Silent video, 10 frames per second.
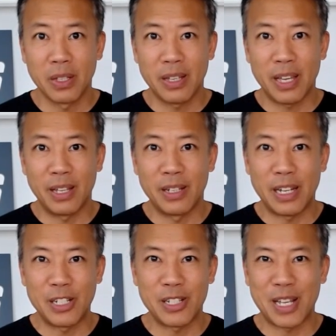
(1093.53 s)
and
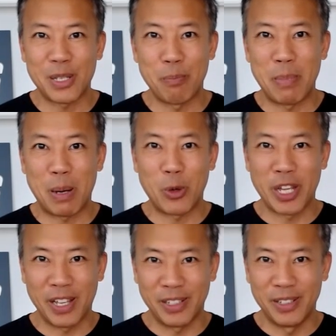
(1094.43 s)
just as a
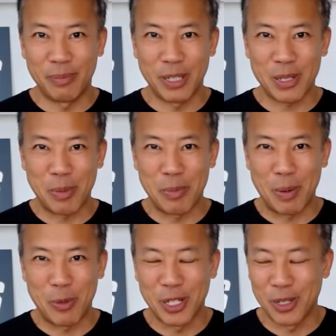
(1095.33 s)
memory aid because i'm a
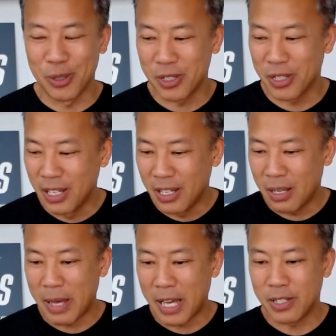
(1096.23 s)
memory coach
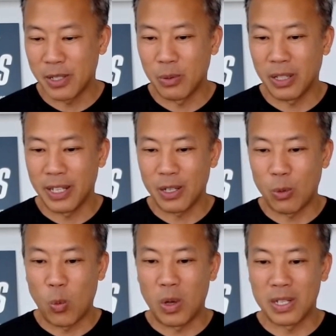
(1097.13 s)
imagine like
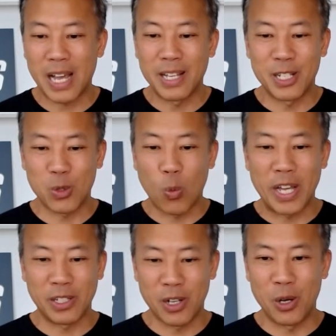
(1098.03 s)
a, a
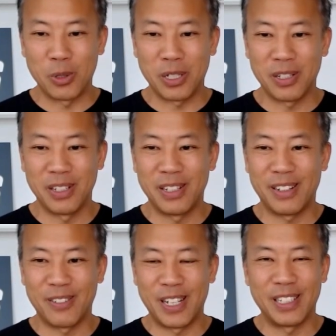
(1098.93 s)
white coat
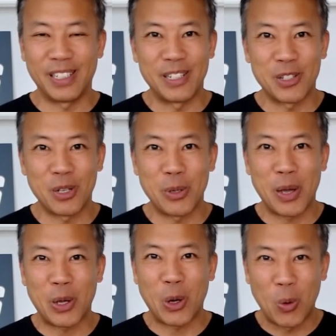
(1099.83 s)
right and so you
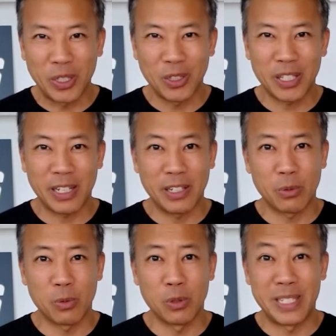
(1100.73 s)
can only look at it
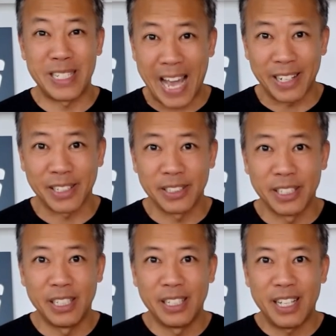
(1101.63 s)
through data
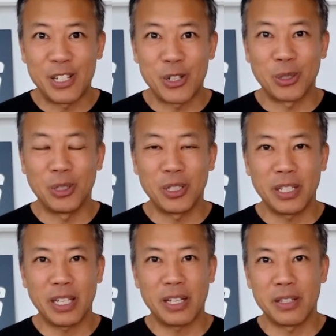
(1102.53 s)
and so you're
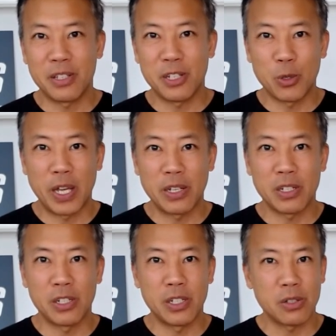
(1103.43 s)
looking at the
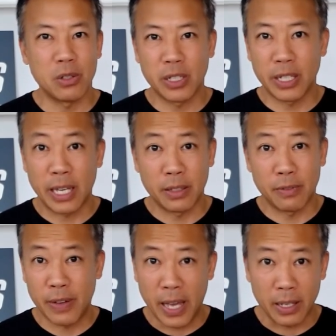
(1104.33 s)
situation just looking at the
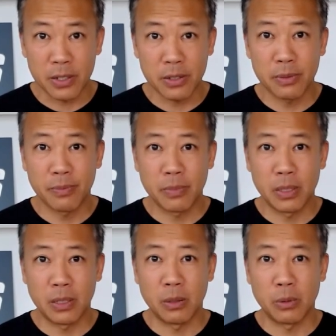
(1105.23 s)
facts
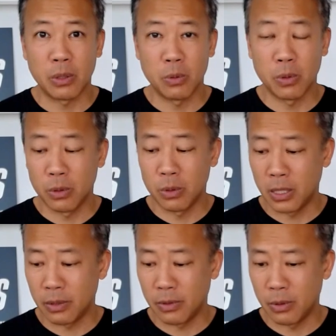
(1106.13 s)
you know, through
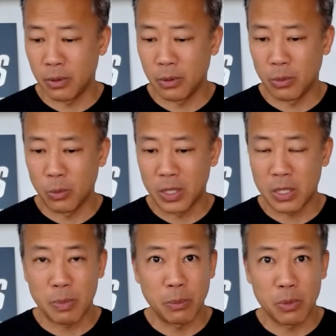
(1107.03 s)
uh, through what's
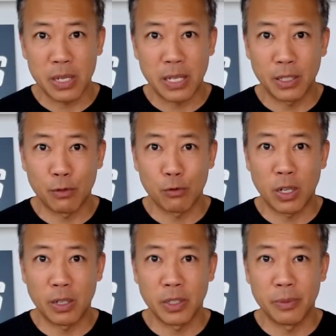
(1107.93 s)
being presented in
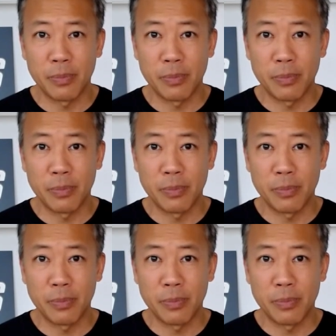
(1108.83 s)
front of you.